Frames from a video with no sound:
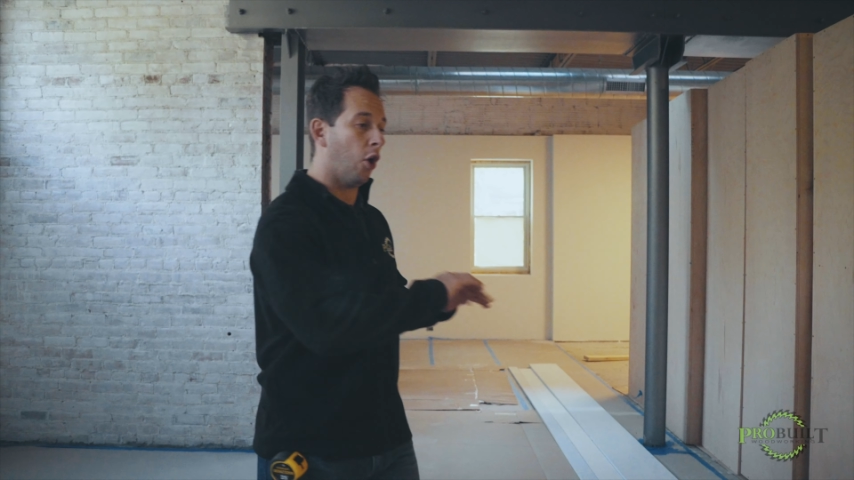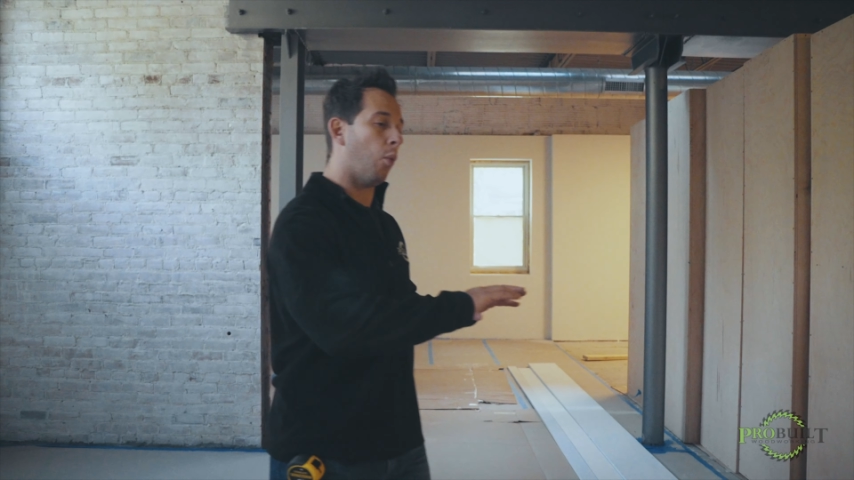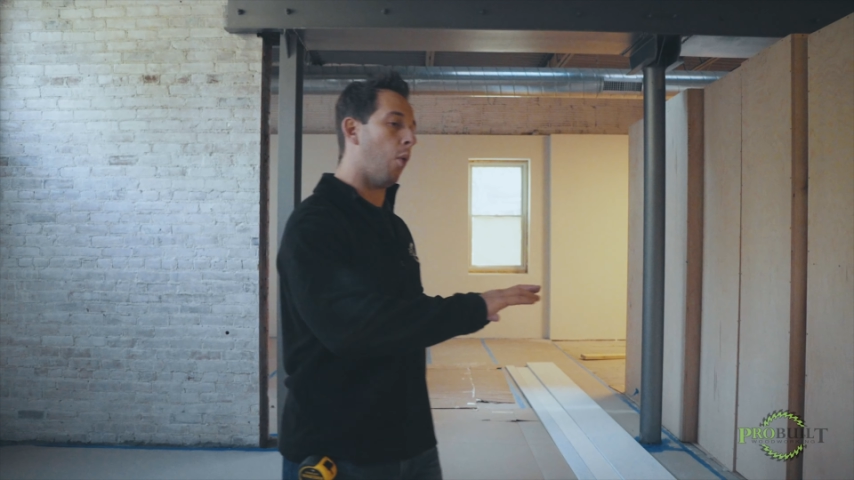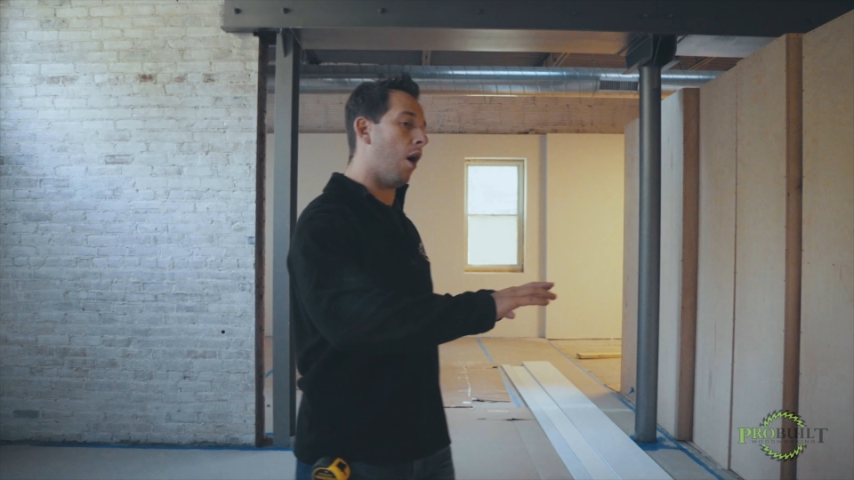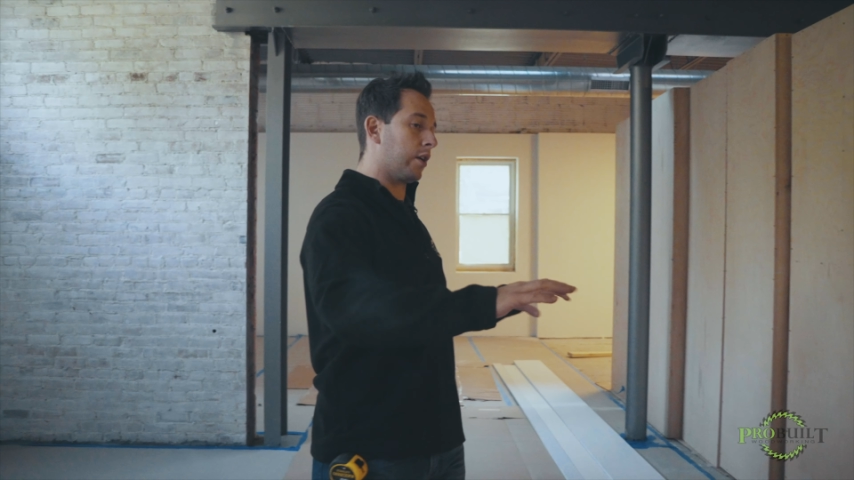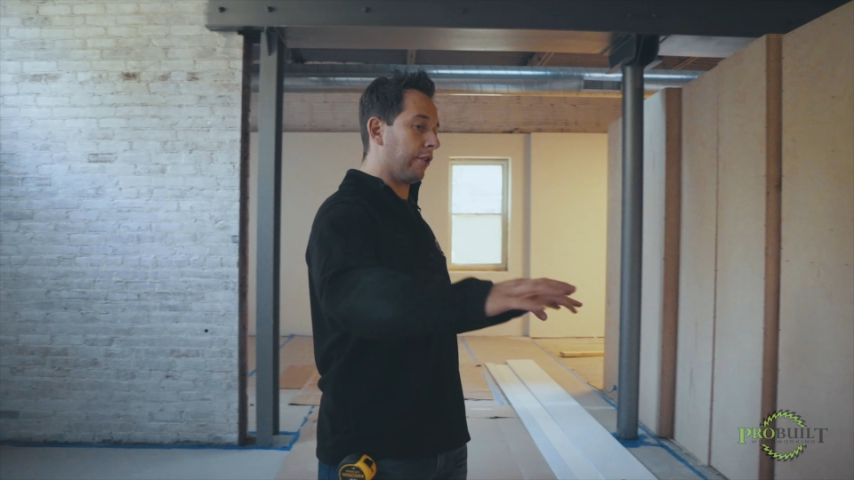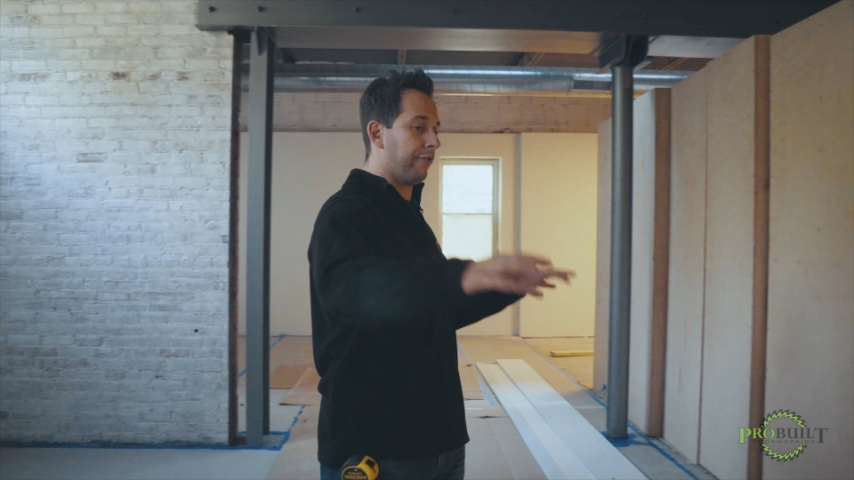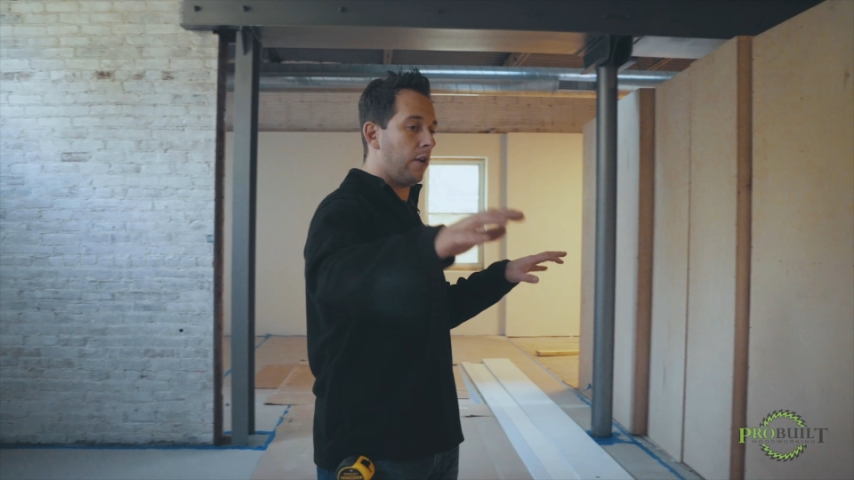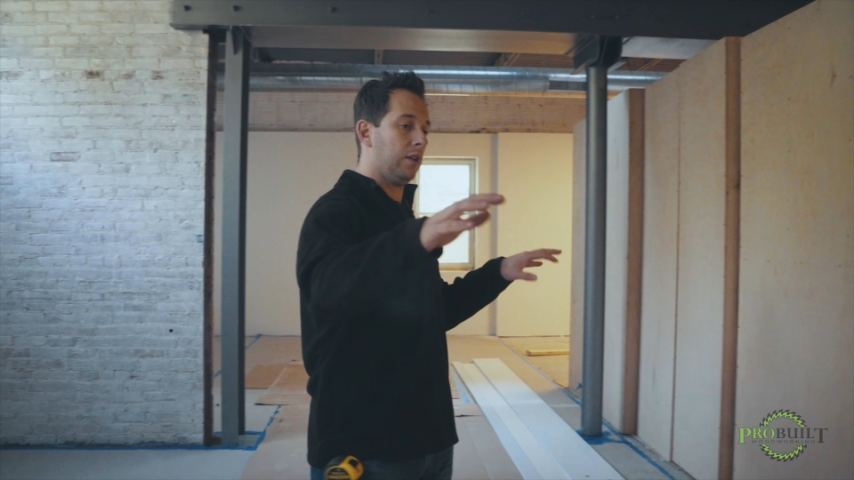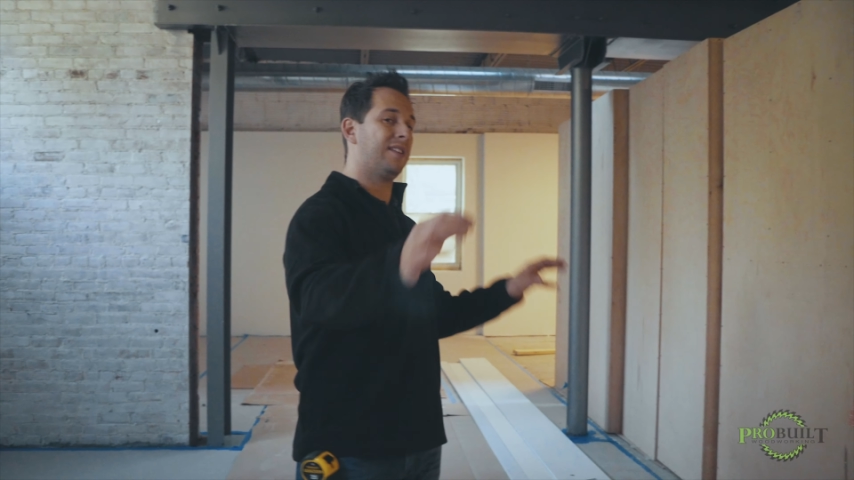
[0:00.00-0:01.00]

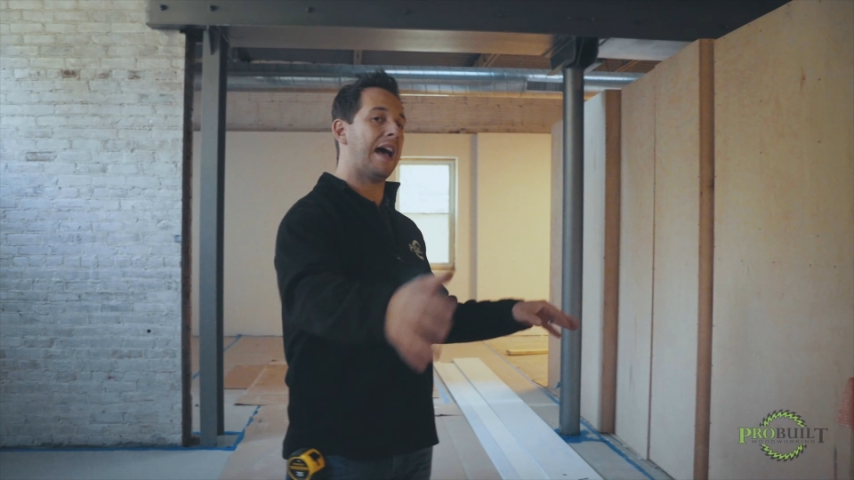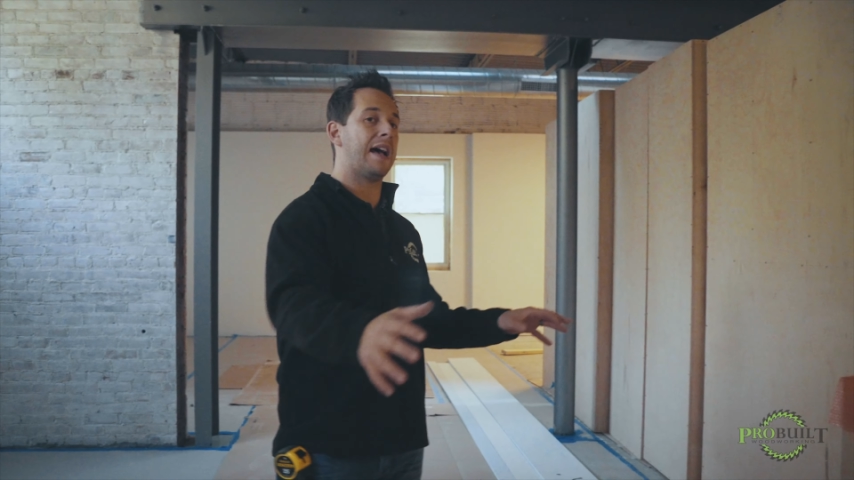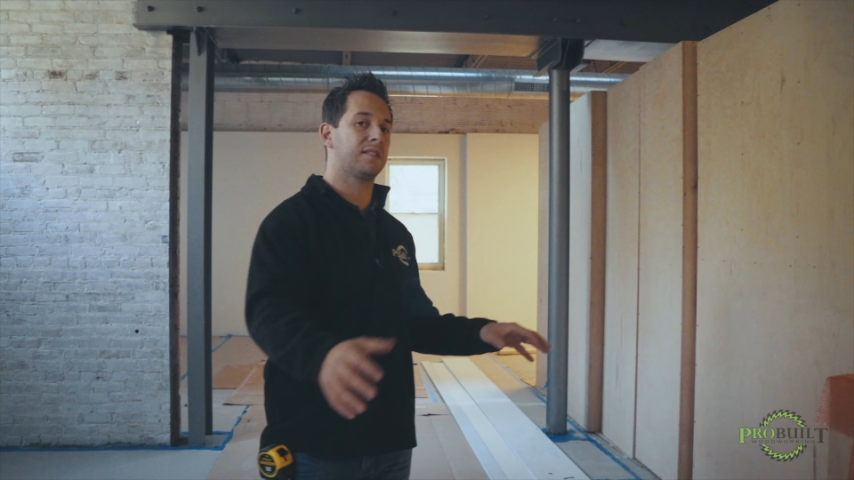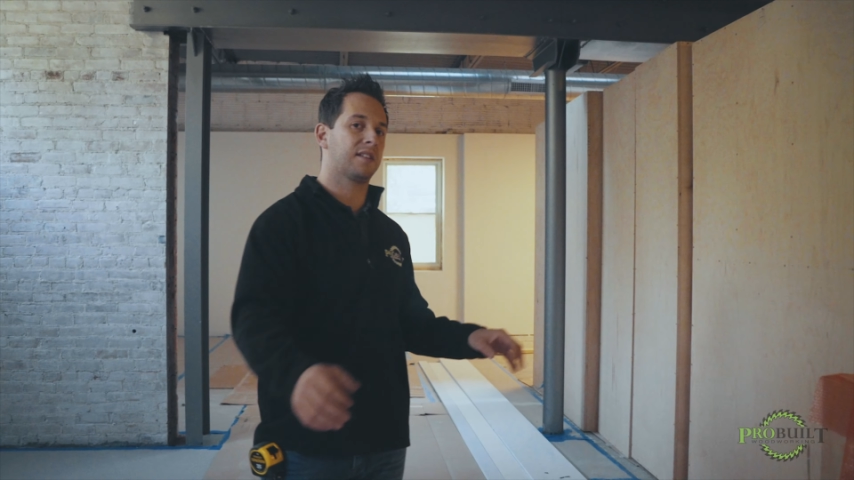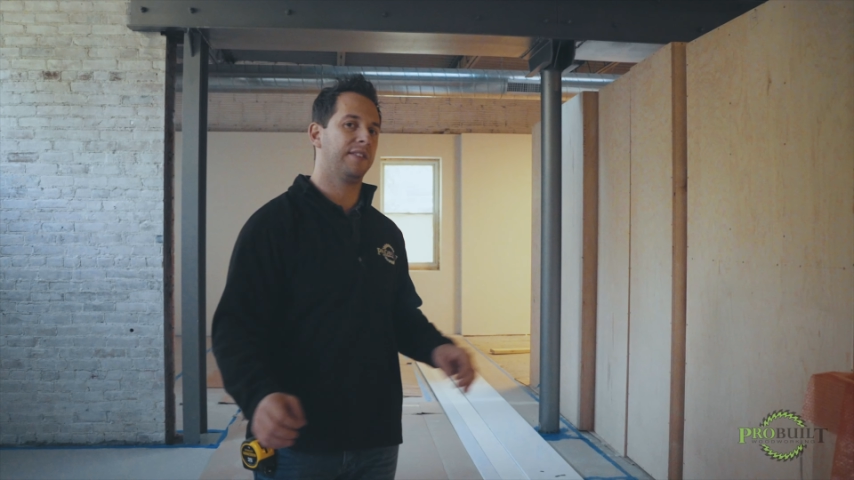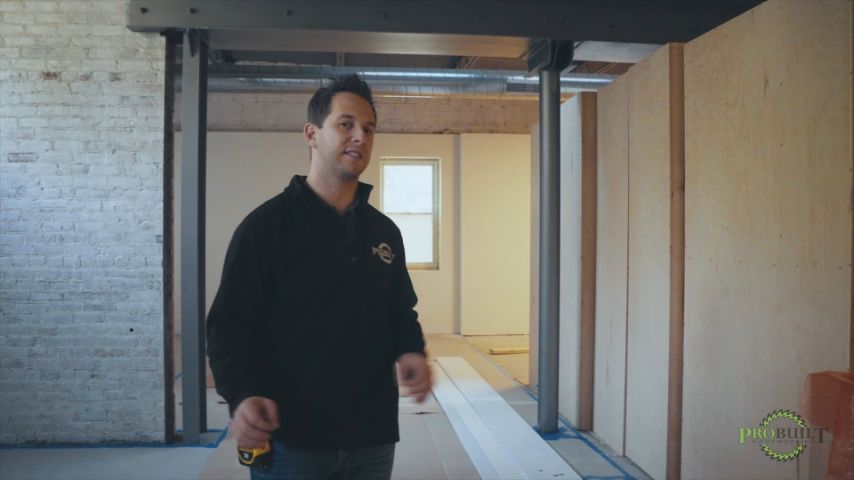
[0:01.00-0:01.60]
waterfall desk.